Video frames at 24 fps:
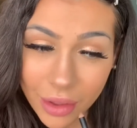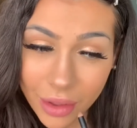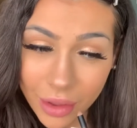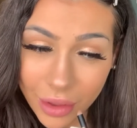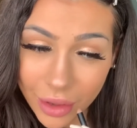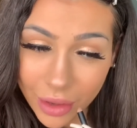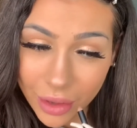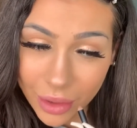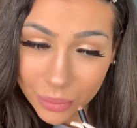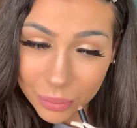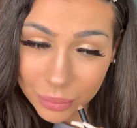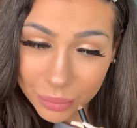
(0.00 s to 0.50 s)

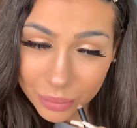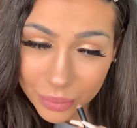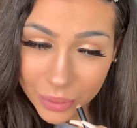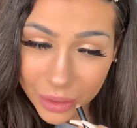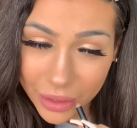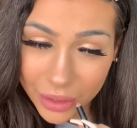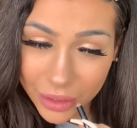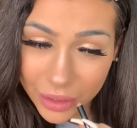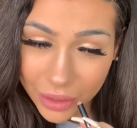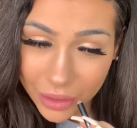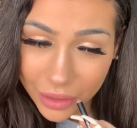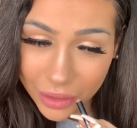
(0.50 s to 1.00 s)

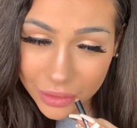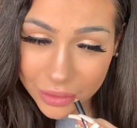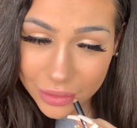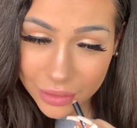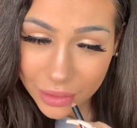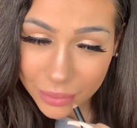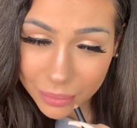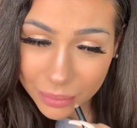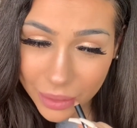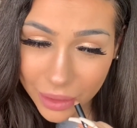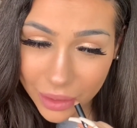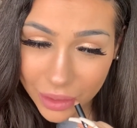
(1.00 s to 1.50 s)
But it is
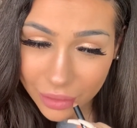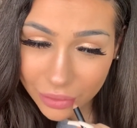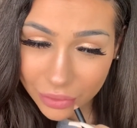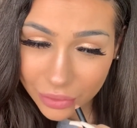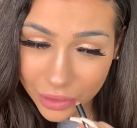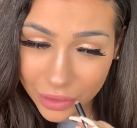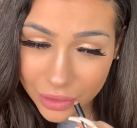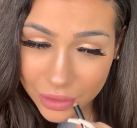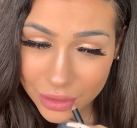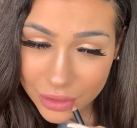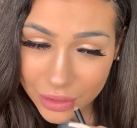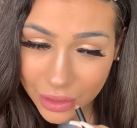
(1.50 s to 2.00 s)
the
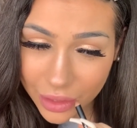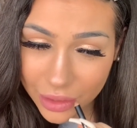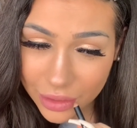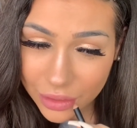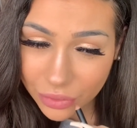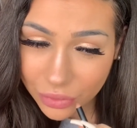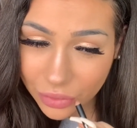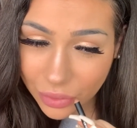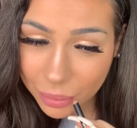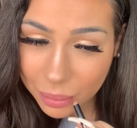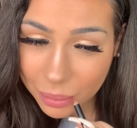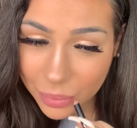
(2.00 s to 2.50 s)
perfect shade
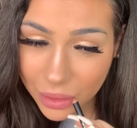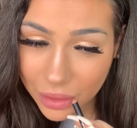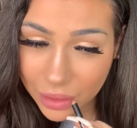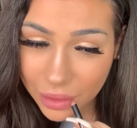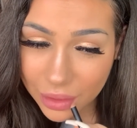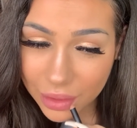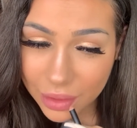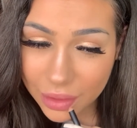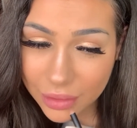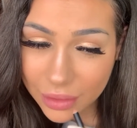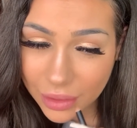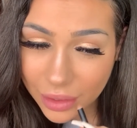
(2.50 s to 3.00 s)
for
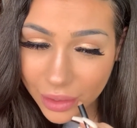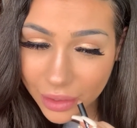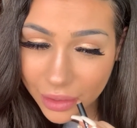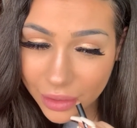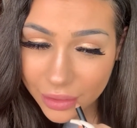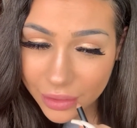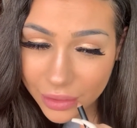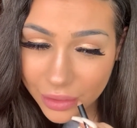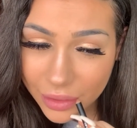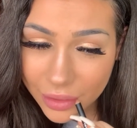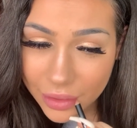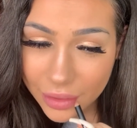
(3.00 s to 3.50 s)
me. Like,